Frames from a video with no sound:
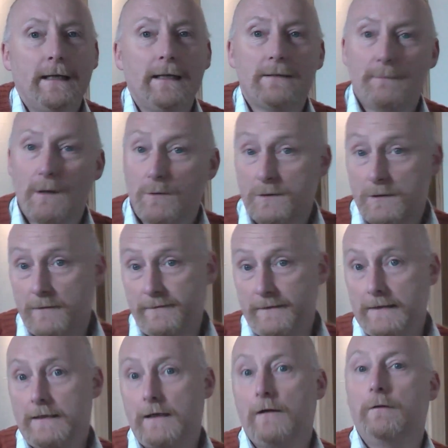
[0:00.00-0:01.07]
It's most
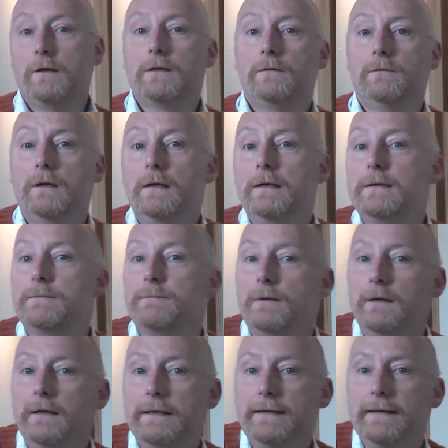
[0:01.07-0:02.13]
often characterized
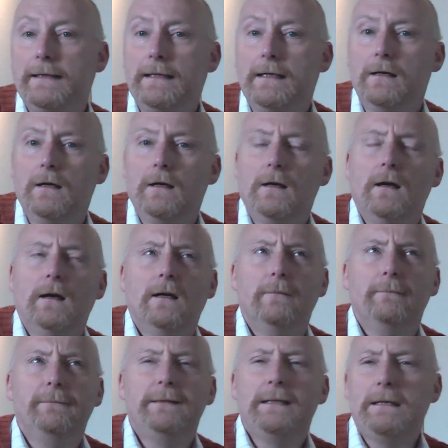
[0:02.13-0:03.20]
by the
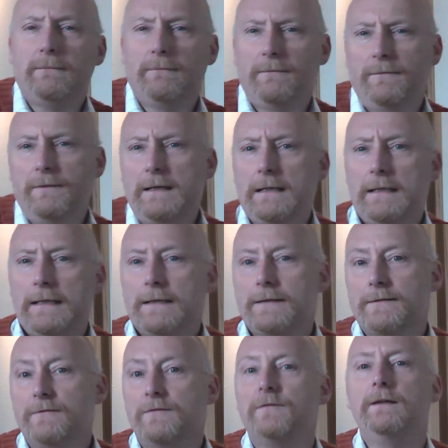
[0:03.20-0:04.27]
deep feelings
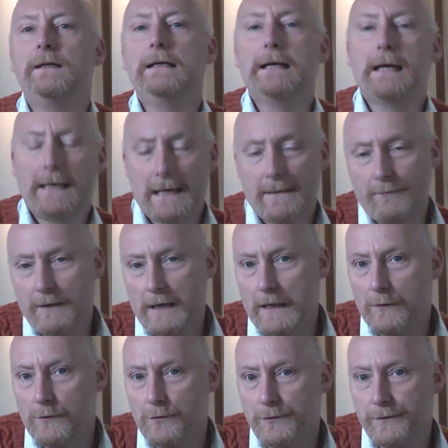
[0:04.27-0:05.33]
of fear and
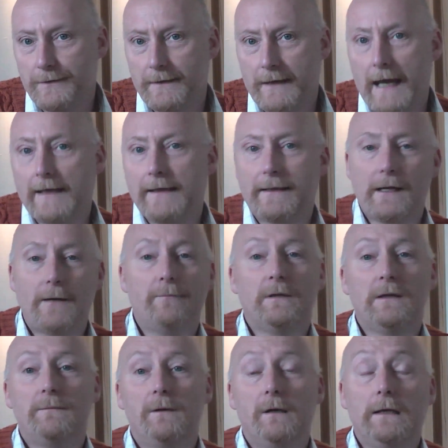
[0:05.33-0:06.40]
apprehension and
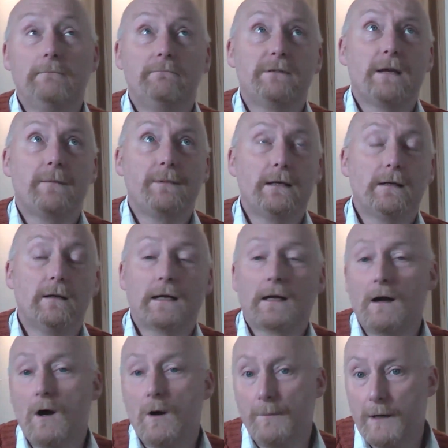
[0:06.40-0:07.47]
accompanied by something like
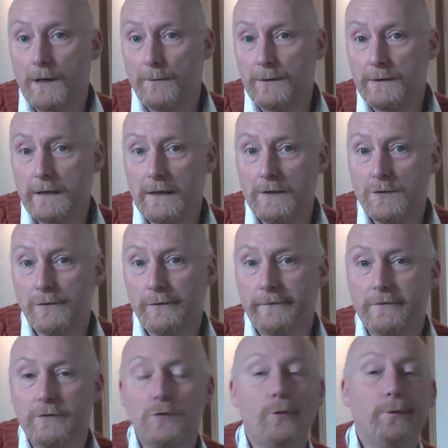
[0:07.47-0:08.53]
heart
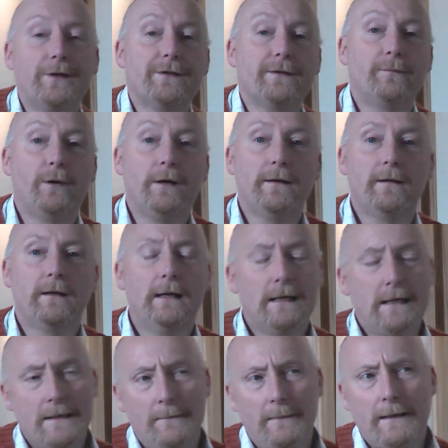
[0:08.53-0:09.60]
palpitations, shortness of breath,
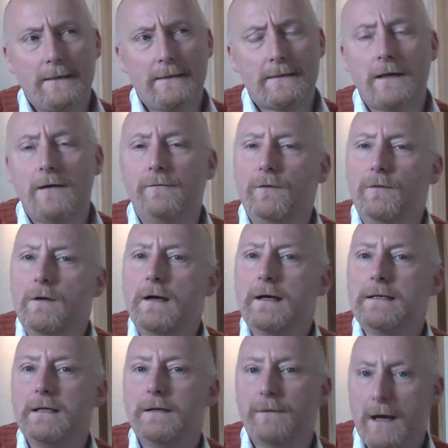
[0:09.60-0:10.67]
plus a
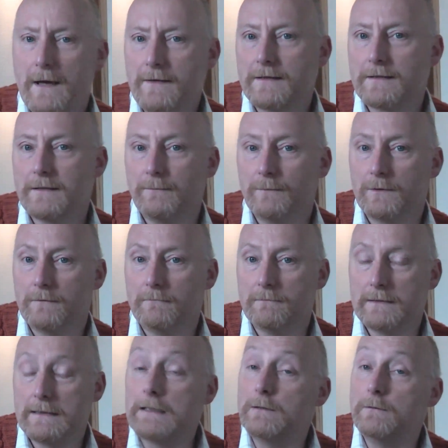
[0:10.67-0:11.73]
variety of other
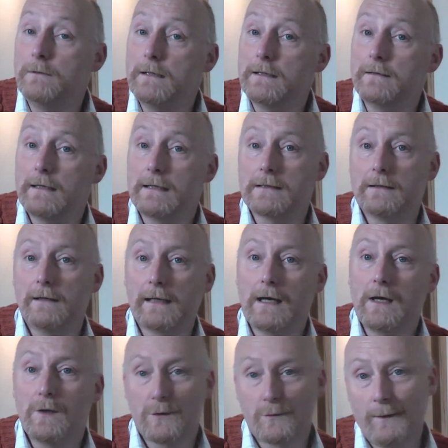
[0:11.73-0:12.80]
symptoms, including things like
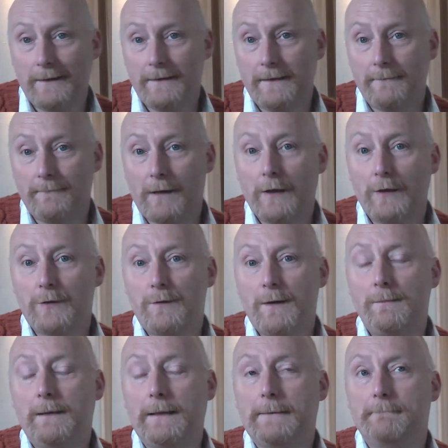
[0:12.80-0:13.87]
sweating and
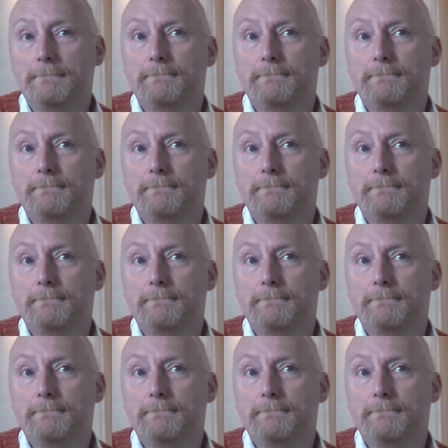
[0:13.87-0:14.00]
trembling.